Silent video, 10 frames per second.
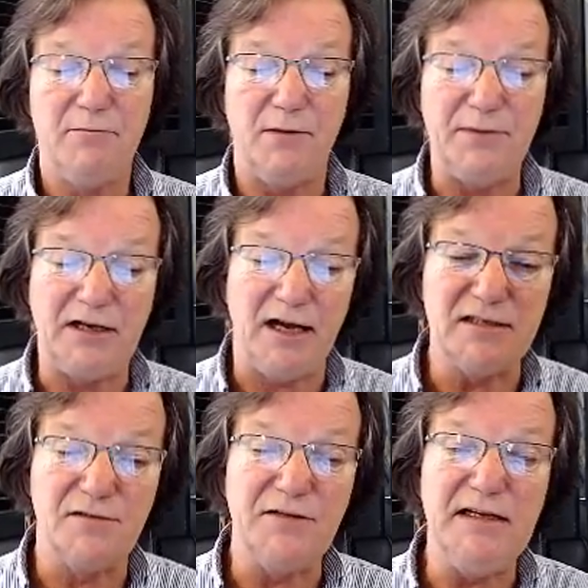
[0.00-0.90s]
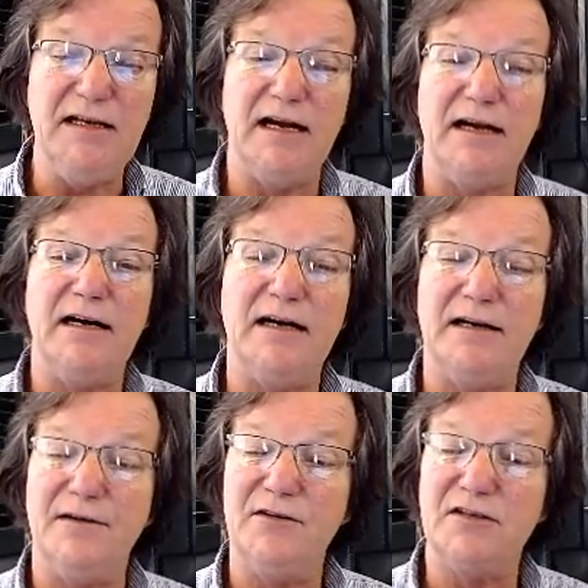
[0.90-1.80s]
But because of the uh,
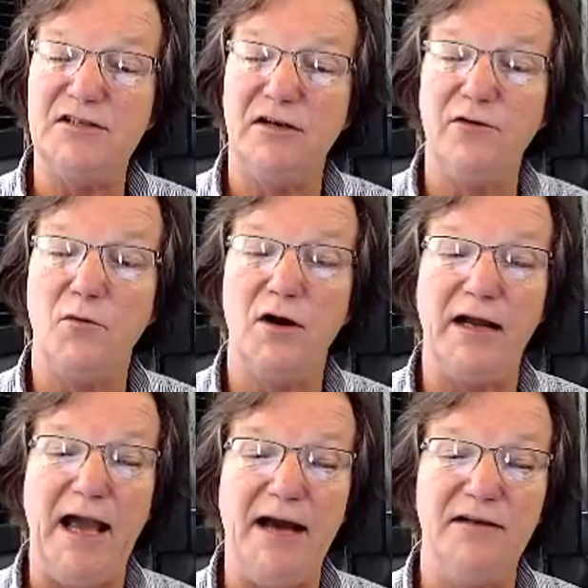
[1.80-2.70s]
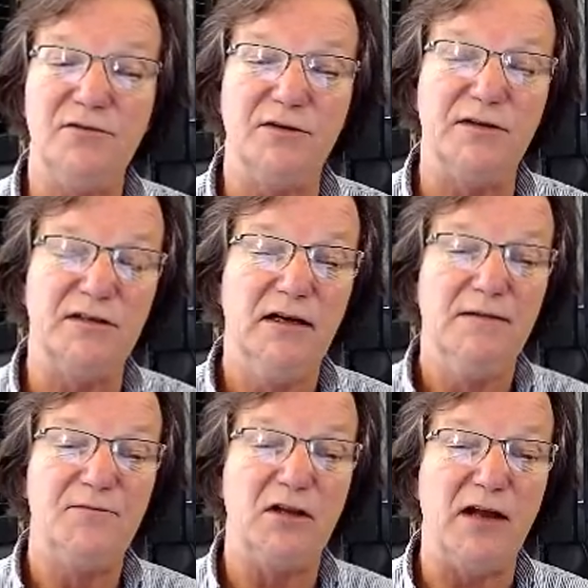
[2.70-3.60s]
uh, the silver work added to it,
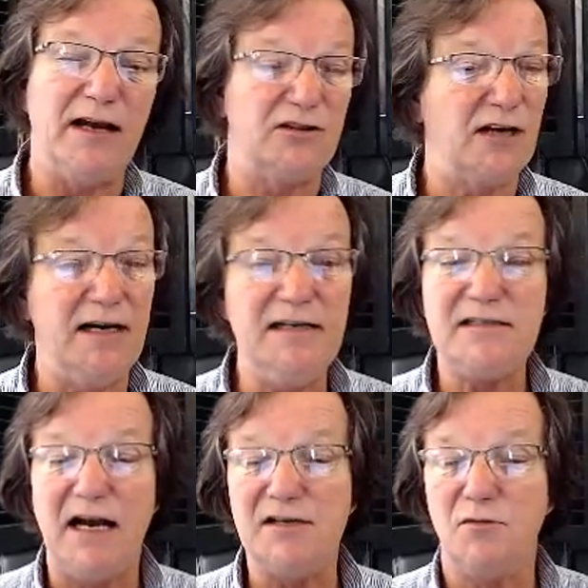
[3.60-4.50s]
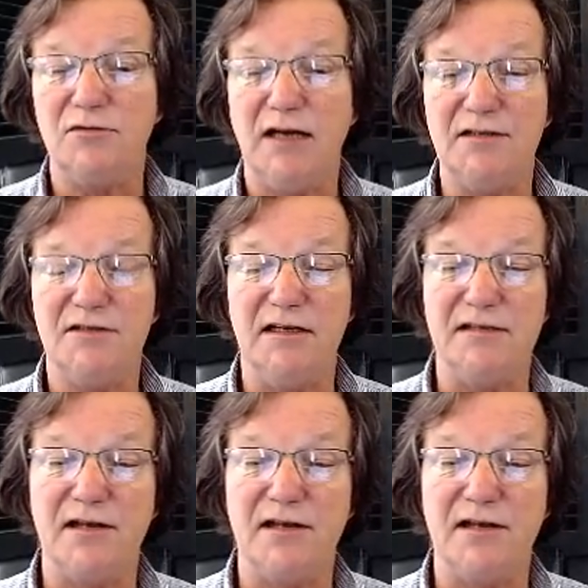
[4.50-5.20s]
a lot of Chinese guys won't touch these.